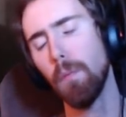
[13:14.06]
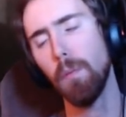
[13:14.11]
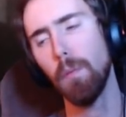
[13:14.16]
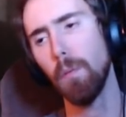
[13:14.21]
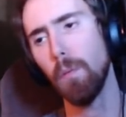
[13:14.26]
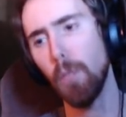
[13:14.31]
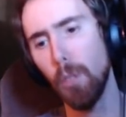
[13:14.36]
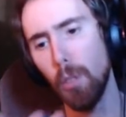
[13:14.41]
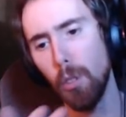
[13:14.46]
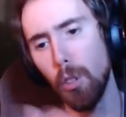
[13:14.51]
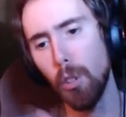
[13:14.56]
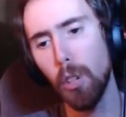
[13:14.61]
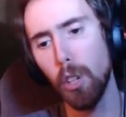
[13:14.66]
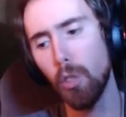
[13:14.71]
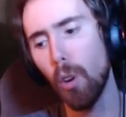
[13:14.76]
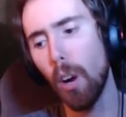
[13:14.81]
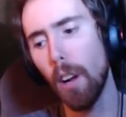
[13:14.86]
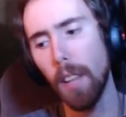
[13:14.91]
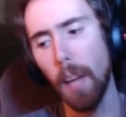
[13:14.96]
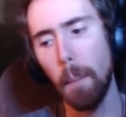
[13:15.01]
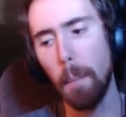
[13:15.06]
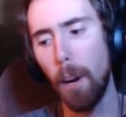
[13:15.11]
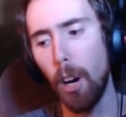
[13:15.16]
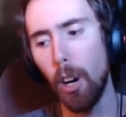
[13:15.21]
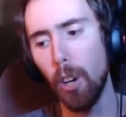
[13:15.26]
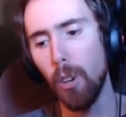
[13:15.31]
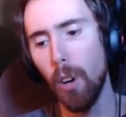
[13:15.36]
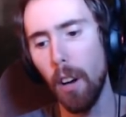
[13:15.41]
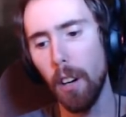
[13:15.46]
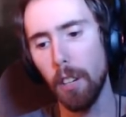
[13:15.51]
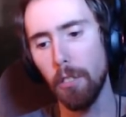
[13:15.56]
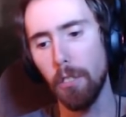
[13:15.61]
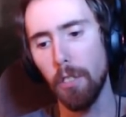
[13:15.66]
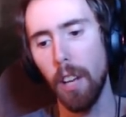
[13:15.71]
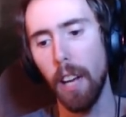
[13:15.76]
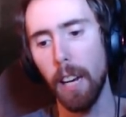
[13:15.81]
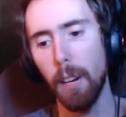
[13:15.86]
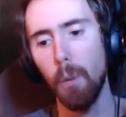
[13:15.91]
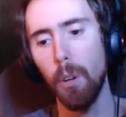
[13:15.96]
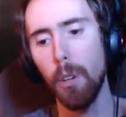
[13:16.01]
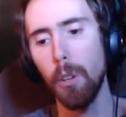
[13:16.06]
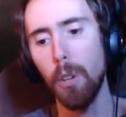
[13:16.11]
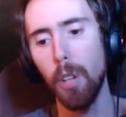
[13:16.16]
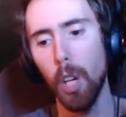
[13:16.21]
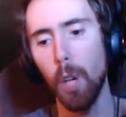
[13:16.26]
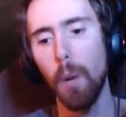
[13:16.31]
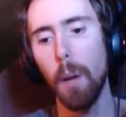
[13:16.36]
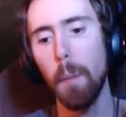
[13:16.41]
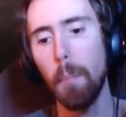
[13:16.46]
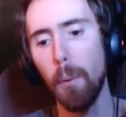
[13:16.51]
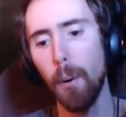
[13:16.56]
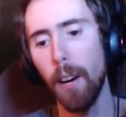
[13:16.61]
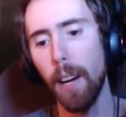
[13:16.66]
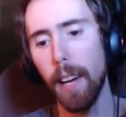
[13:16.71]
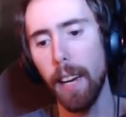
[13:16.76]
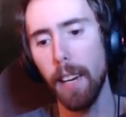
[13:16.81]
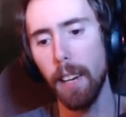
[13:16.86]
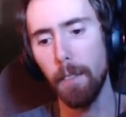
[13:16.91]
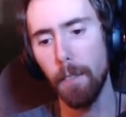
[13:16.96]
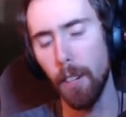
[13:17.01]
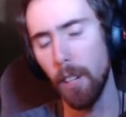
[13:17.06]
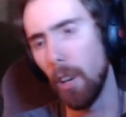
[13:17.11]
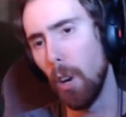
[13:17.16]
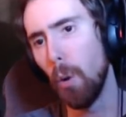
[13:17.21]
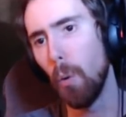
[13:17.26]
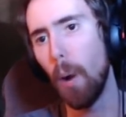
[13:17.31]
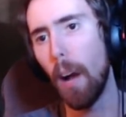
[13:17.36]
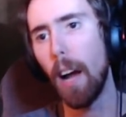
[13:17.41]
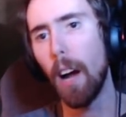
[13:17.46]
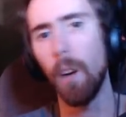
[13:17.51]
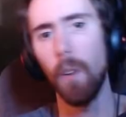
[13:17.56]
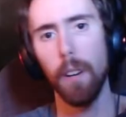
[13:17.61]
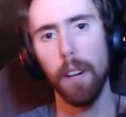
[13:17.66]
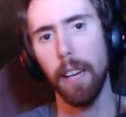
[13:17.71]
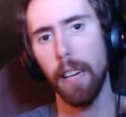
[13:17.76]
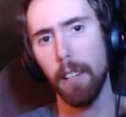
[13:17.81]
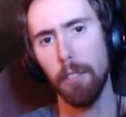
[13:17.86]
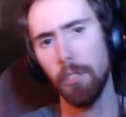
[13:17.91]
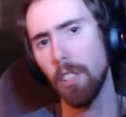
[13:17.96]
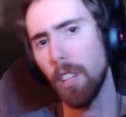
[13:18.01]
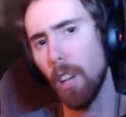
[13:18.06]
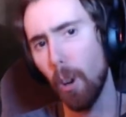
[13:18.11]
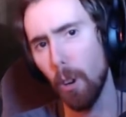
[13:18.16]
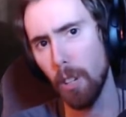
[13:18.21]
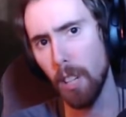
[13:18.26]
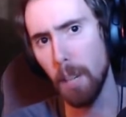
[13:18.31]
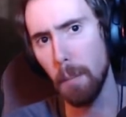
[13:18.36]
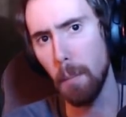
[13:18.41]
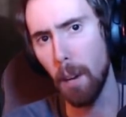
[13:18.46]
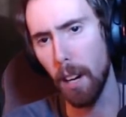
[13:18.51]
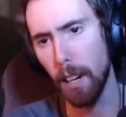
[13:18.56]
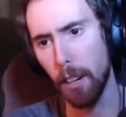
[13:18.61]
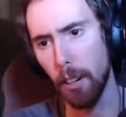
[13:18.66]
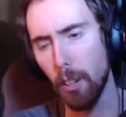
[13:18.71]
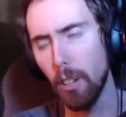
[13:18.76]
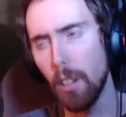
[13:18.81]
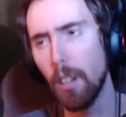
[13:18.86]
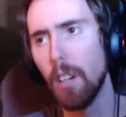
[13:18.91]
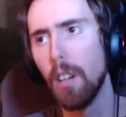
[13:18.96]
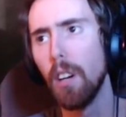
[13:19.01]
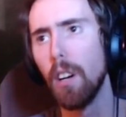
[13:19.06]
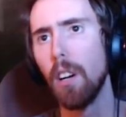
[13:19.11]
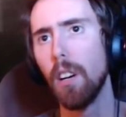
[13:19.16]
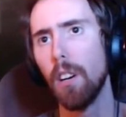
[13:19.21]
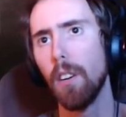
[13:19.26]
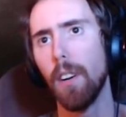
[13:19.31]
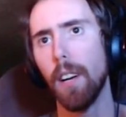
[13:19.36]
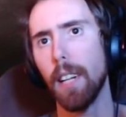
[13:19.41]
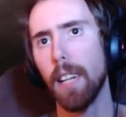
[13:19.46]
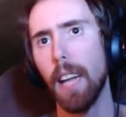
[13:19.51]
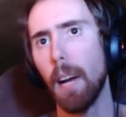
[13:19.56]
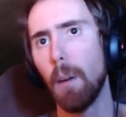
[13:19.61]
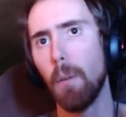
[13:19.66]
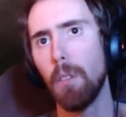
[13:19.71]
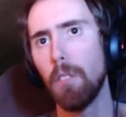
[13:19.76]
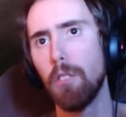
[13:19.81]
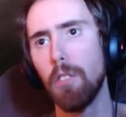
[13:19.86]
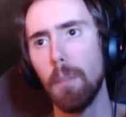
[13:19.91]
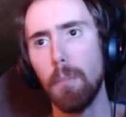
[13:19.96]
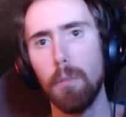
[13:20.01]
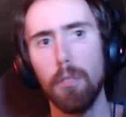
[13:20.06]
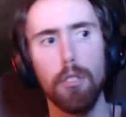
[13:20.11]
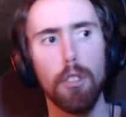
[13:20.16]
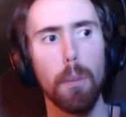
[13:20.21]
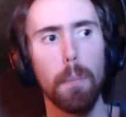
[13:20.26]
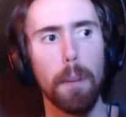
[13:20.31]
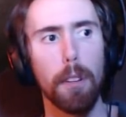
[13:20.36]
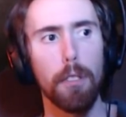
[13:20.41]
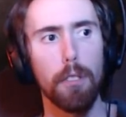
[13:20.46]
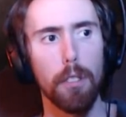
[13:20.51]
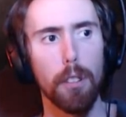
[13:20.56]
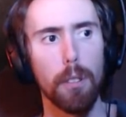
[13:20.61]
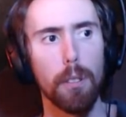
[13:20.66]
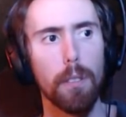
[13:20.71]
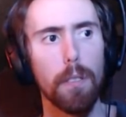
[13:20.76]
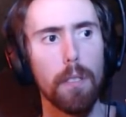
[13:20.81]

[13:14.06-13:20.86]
you could draw that parallel to saying, well, you can only play Vanilla WoW on, like, a CRT monitor. Like, that would seem stupid, too.